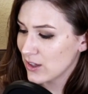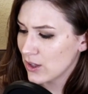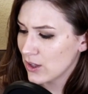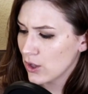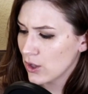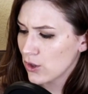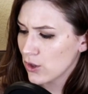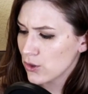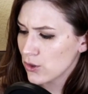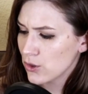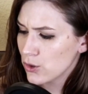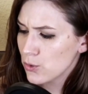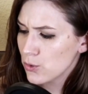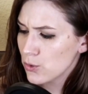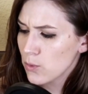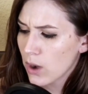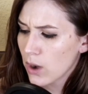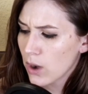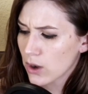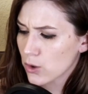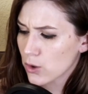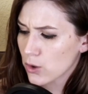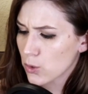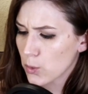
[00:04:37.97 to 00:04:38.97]
You
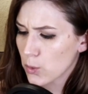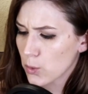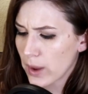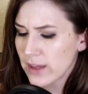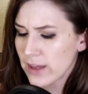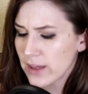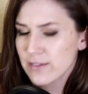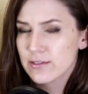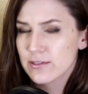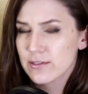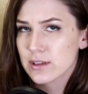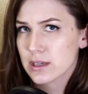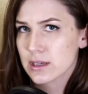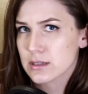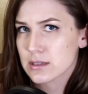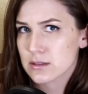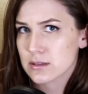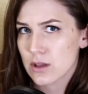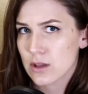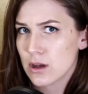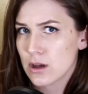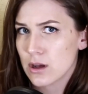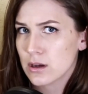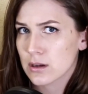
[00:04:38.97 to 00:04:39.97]
walk gravely
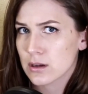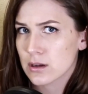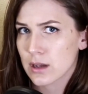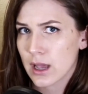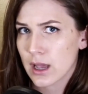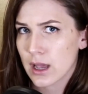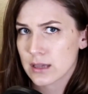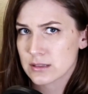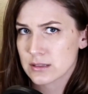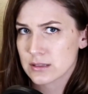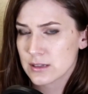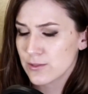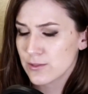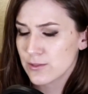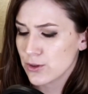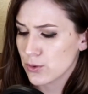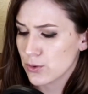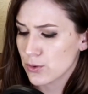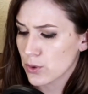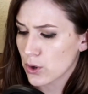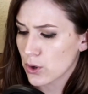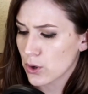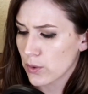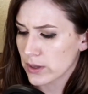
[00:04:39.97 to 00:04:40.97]
along as if you
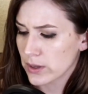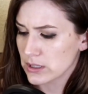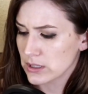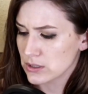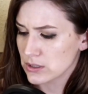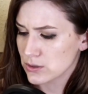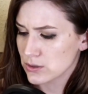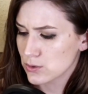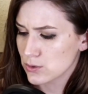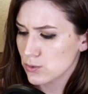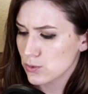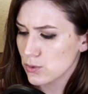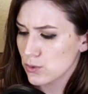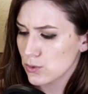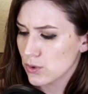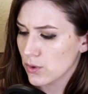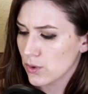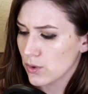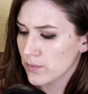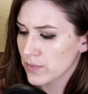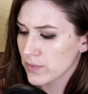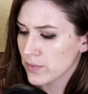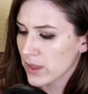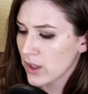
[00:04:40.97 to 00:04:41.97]
were going to school,
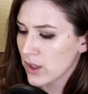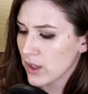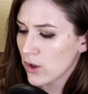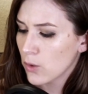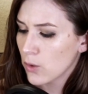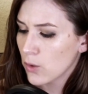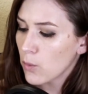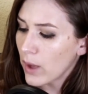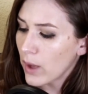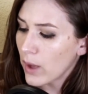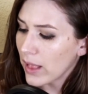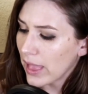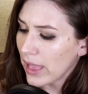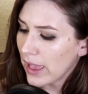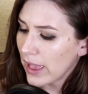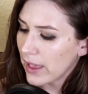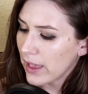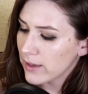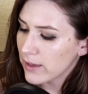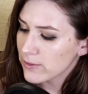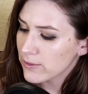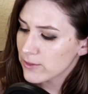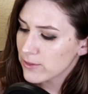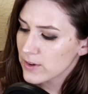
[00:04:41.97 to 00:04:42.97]
while
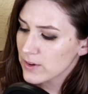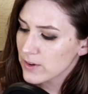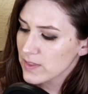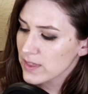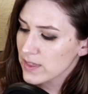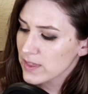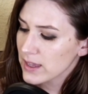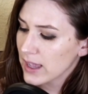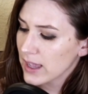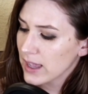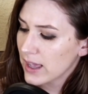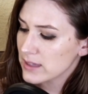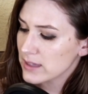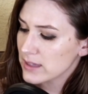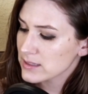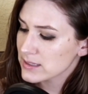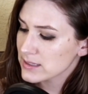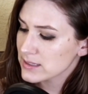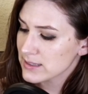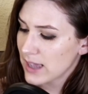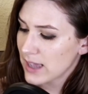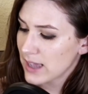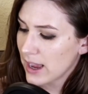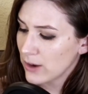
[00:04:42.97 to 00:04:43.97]
everything
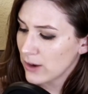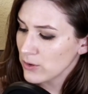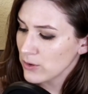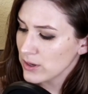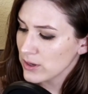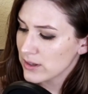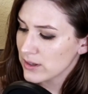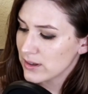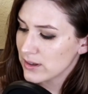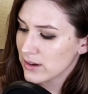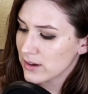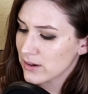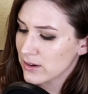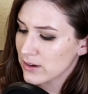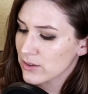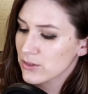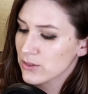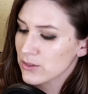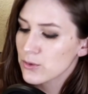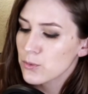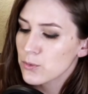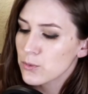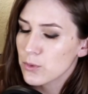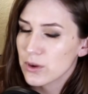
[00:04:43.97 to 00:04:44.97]
else out here in
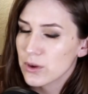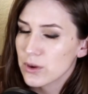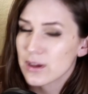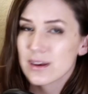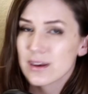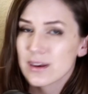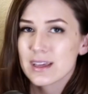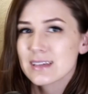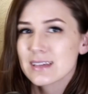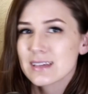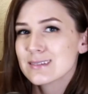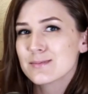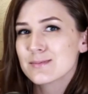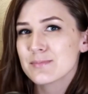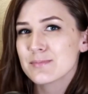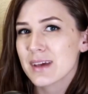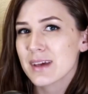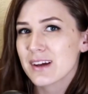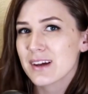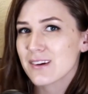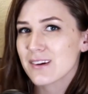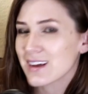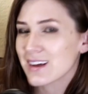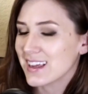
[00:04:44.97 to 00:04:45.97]
the wood is
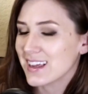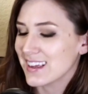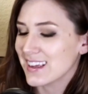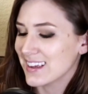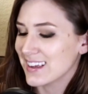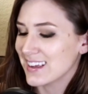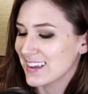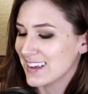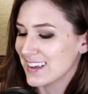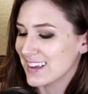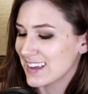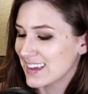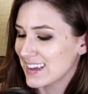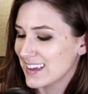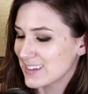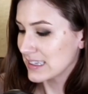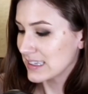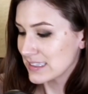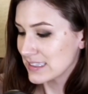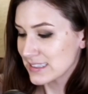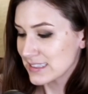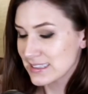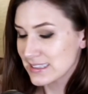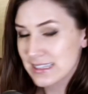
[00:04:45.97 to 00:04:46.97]
merry.
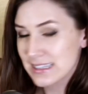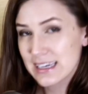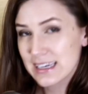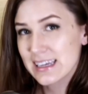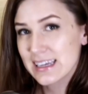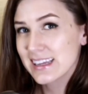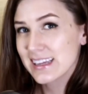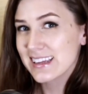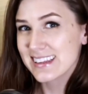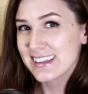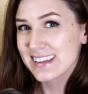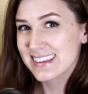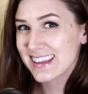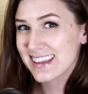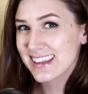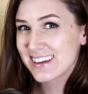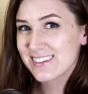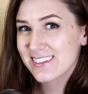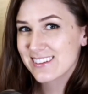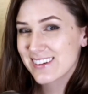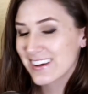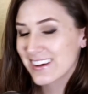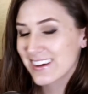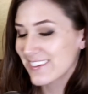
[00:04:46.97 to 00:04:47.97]
See, Little
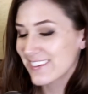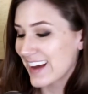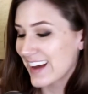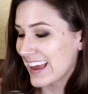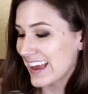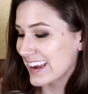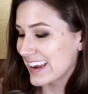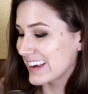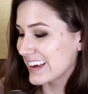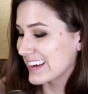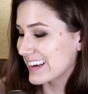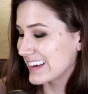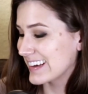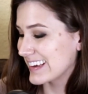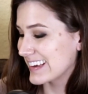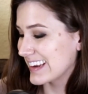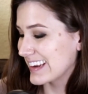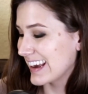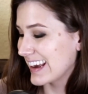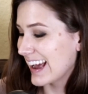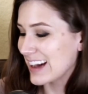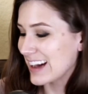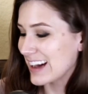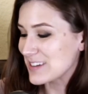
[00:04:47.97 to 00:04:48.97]
Red Riding Hood,
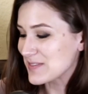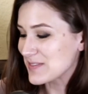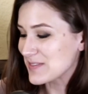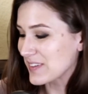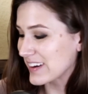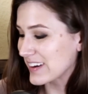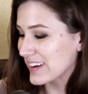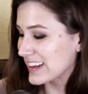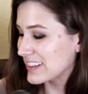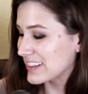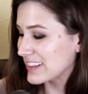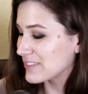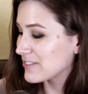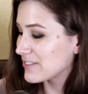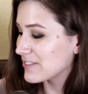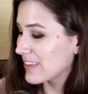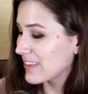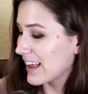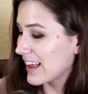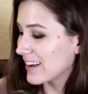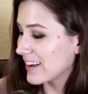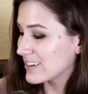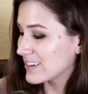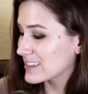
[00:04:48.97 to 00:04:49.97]
how pretty the
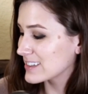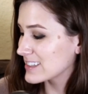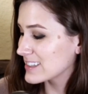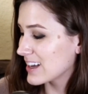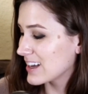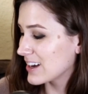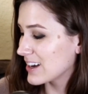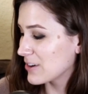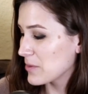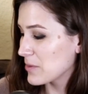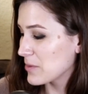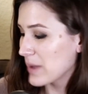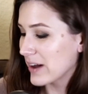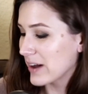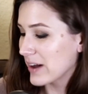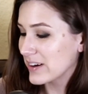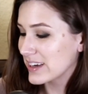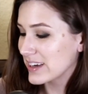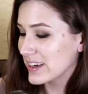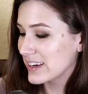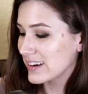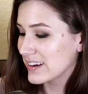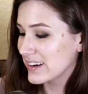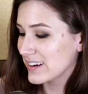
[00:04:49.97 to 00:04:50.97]
flowers are about
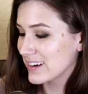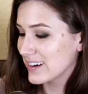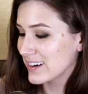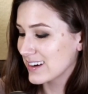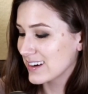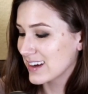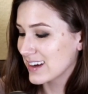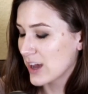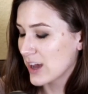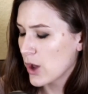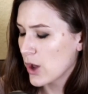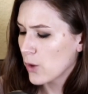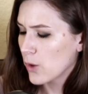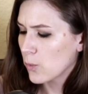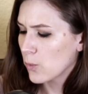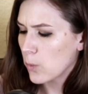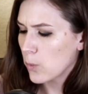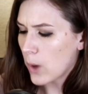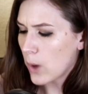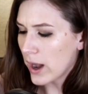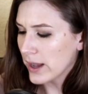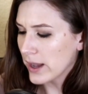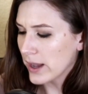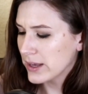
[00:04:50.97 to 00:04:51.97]
here.
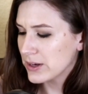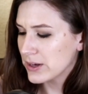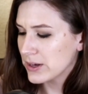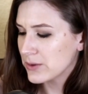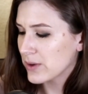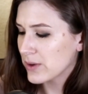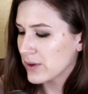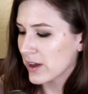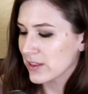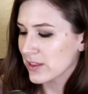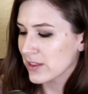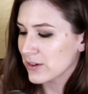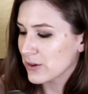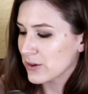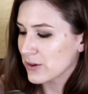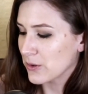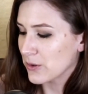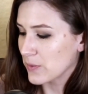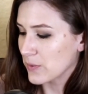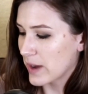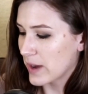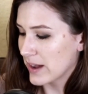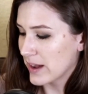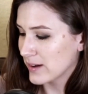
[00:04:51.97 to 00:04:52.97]
Why do you not look
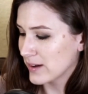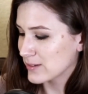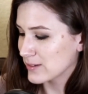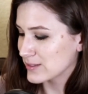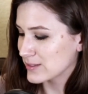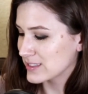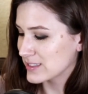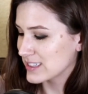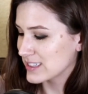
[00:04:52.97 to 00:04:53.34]
around?